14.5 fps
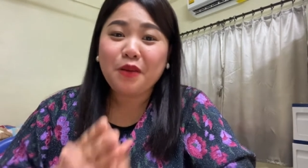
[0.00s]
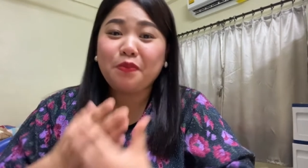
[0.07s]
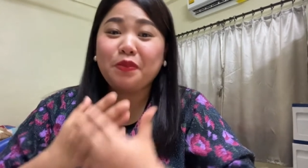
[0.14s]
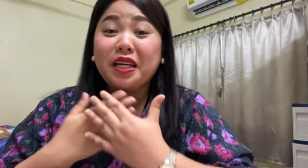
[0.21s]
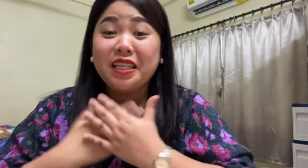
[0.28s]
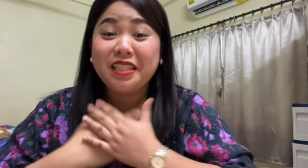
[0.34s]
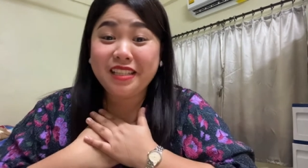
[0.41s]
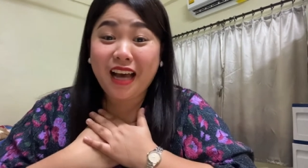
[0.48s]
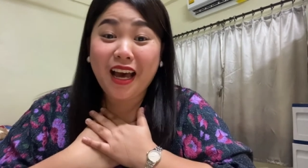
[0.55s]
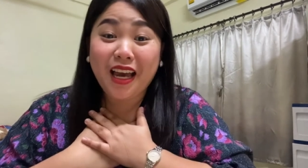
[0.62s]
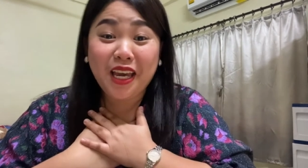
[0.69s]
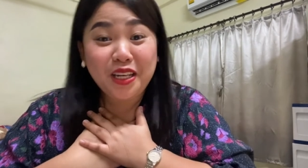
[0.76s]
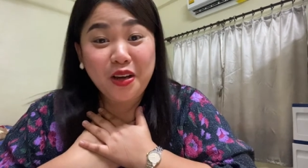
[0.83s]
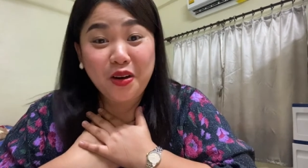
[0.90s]
Because
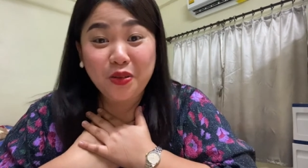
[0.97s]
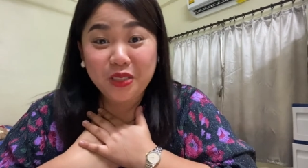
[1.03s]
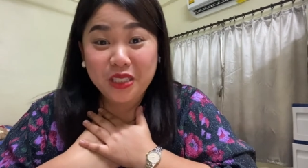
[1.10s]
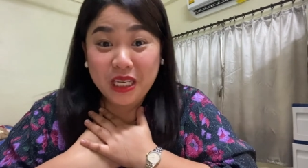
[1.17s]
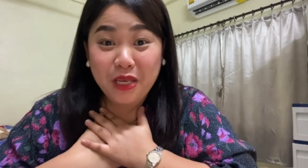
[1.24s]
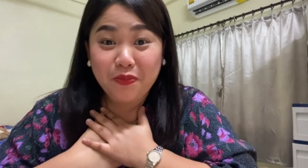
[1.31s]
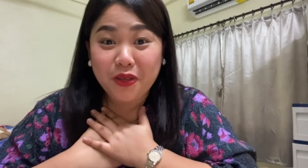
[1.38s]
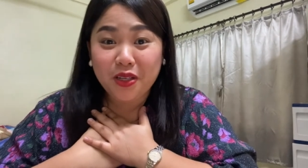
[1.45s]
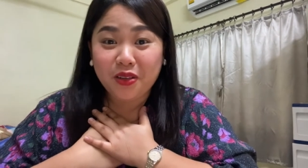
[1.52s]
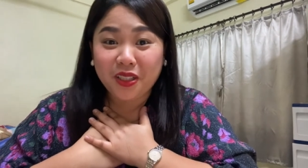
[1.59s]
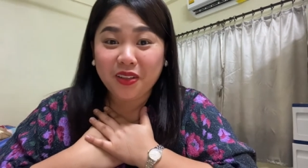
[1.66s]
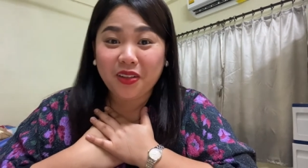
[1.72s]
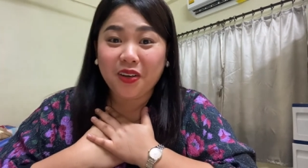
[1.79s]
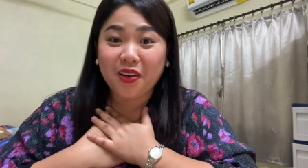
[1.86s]
I know deep in
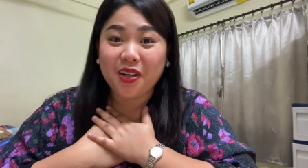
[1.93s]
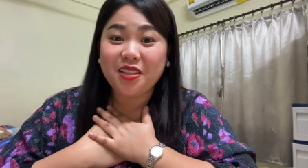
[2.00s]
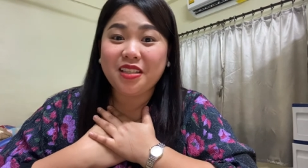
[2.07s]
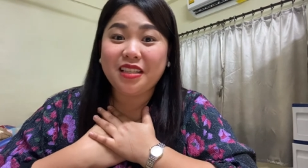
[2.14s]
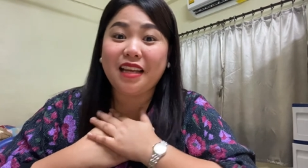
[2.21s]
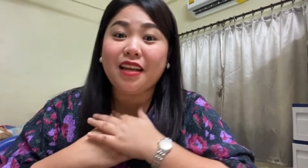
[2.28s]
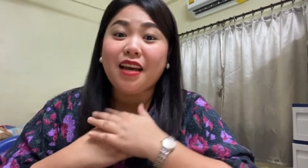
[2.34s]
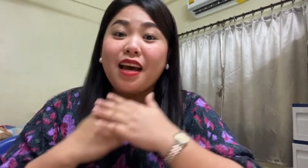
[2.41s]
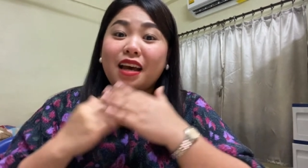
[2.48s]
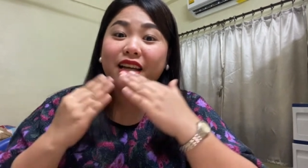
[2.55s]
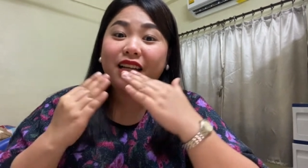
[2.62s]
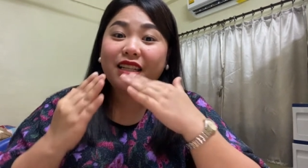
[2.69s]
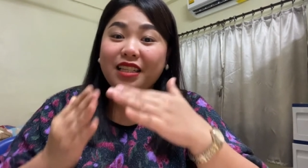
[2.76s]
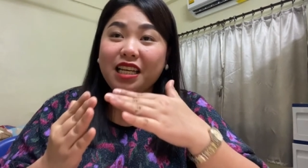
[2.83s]
our hearts that
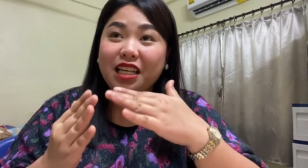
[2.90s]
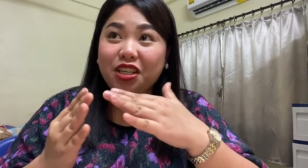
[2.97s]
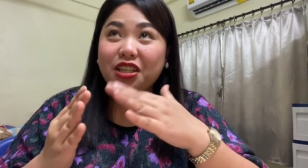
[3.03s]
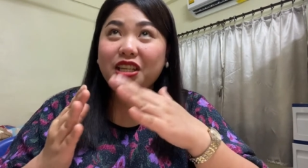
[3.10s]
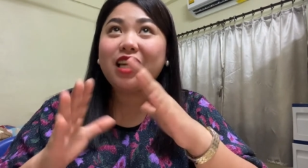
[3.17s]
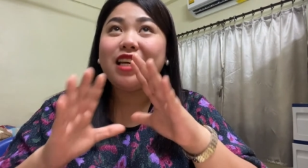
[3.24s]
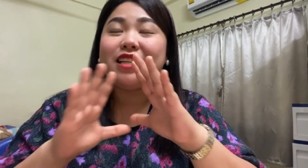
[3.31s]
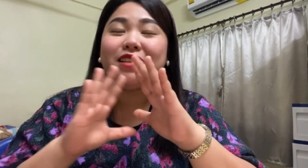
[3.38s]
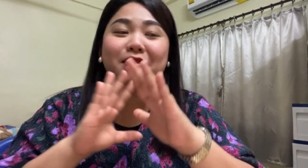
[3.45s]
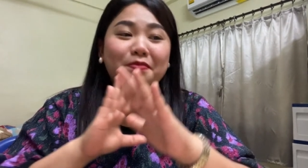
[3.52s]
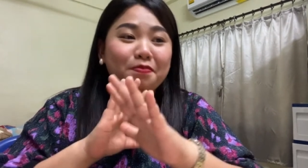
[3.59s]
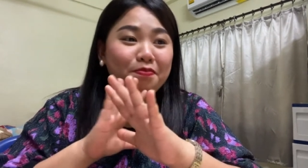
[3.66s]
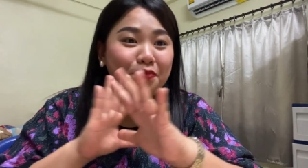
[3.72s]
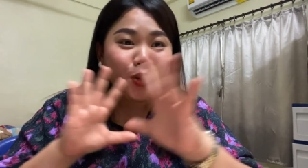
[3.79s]
teaching is the
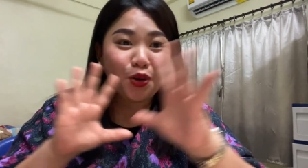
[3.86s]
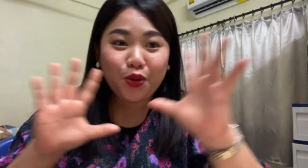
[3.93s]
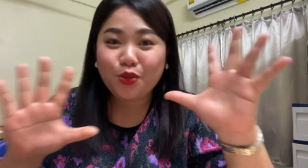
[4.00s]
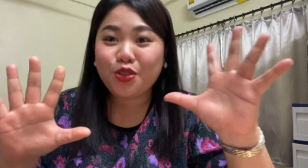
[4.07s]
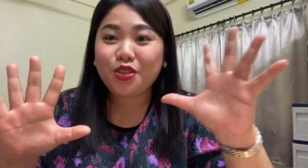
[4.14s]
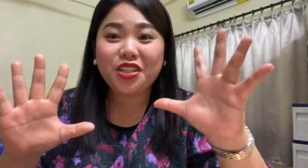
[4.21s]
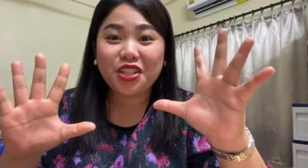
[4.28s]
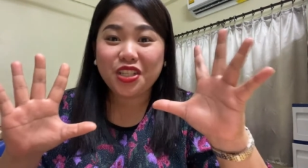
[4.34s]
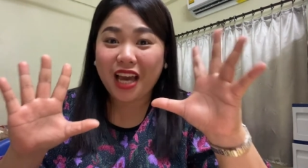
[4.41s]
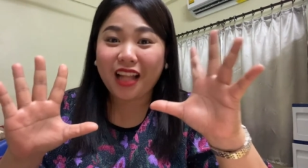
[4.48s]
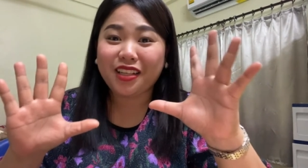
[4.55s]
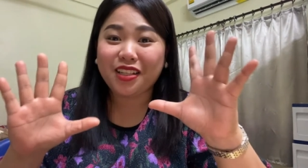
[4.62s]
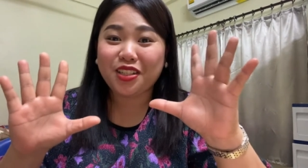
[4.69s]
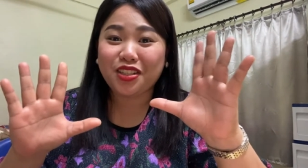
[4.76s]
most
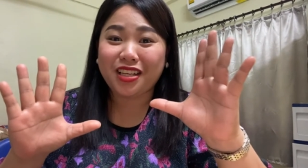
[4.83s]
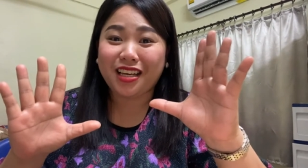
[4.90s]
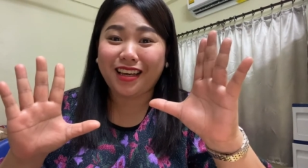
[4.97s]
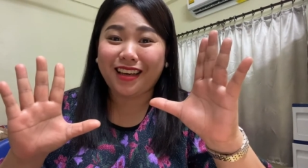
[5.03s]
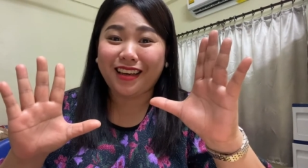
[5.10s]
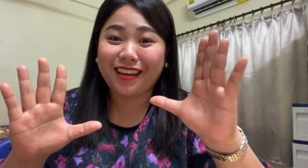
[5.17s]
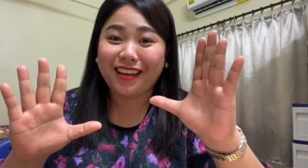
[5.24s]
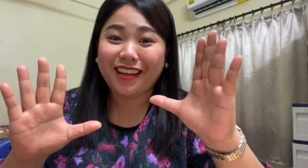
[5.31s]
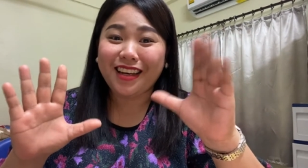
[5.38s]
challenging,